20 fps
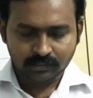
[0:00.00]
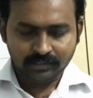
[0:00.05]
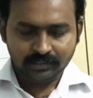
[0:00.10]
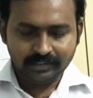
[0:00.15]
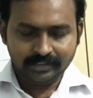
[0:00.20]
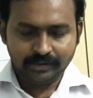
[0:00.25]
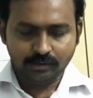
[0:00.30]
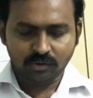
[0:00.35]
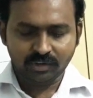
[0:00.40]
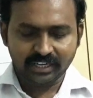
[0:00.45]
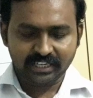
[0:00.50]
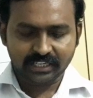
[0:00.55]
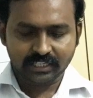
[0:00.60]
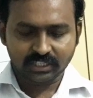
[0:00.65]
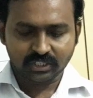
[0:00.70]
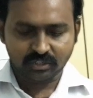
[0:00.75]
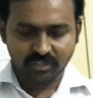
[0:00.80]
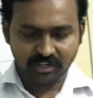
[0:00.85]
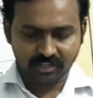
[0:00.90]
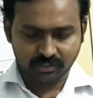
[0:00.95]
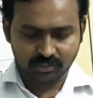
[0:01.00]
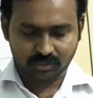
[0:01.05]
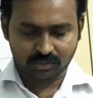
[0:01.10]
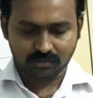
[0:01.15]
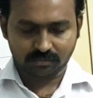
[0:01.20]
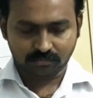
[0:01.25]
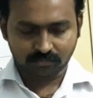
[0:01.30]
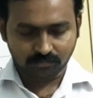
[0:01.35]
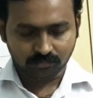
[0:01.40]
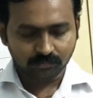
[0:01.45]
The United
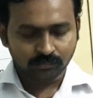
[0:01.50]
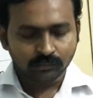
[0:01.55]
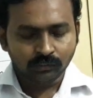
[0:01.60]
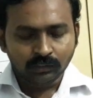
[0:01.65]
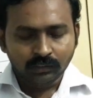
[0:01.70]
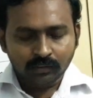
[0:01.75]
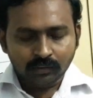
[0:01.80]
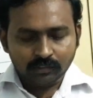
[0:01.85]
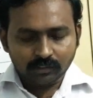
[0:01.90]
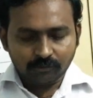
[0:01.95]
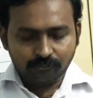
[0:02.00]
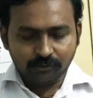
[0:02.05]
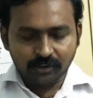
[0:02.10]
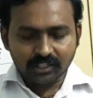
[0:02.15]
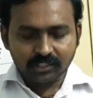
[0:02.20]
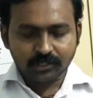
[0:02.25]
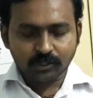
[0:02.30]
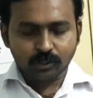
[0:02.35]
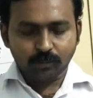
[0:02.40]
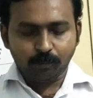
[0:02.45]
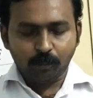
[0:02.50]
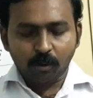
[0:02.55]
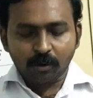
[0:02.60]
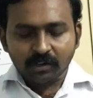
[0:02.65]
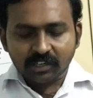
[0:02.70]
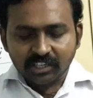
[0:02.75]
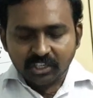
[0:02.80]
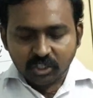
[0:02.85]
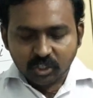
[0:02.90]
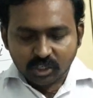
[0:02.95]
States. The first
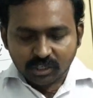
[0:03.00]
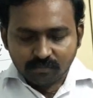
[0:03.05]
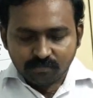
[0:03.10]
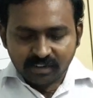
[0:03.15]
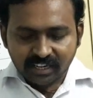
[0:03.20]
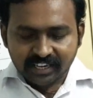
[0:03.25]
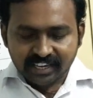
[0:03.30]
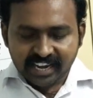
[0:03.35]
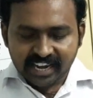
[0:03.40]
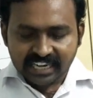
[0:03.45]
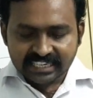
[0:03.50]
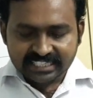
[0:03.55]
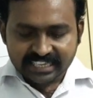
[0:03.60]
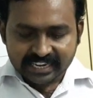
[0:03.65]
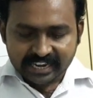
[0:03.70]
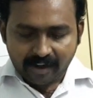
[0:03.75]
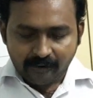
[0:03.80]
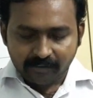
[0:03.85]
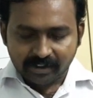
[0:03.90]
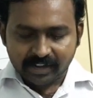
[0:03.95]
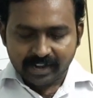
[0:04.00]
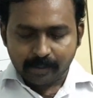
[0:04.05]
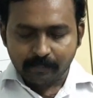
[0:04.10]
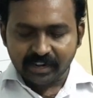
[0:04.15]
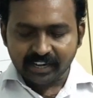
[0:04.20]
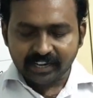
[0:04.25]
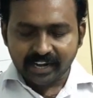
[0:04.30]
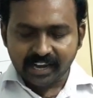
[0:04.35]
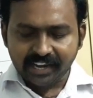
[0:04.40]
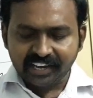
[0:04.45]
Polish immigrants arrived in
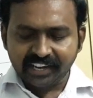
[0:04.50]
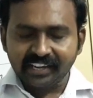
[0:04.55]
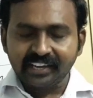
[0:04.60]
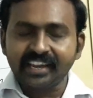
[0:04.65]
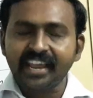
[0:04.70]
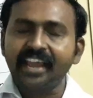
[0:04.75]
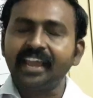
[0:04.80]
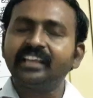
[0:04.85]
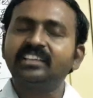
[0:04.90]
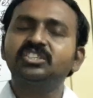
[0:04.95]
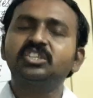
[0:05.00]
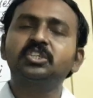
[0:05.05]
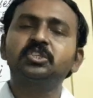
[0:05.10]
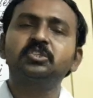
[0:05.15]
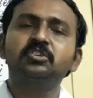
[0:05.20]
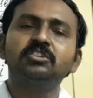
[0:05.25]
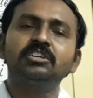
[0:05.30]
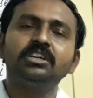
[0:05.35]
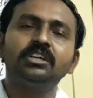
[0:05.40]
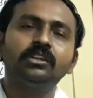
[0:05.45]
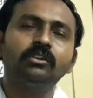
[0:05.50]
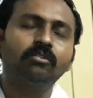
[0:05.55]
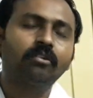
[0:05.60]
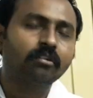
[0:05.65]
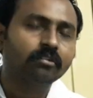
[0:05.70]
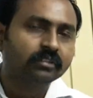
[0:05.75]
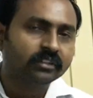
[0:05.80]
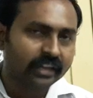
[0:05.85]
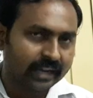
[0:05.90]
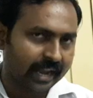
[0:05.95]
America in
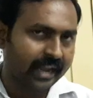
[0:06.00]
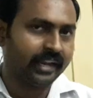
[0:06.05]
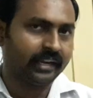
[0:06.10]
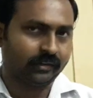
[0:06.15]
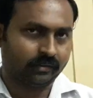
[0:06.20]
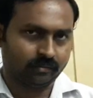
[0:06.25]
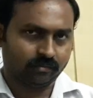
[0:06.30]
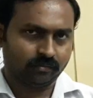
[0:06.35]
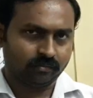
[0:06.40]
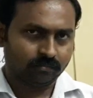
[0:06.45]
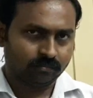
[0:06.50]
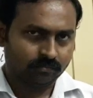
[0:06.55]
1608.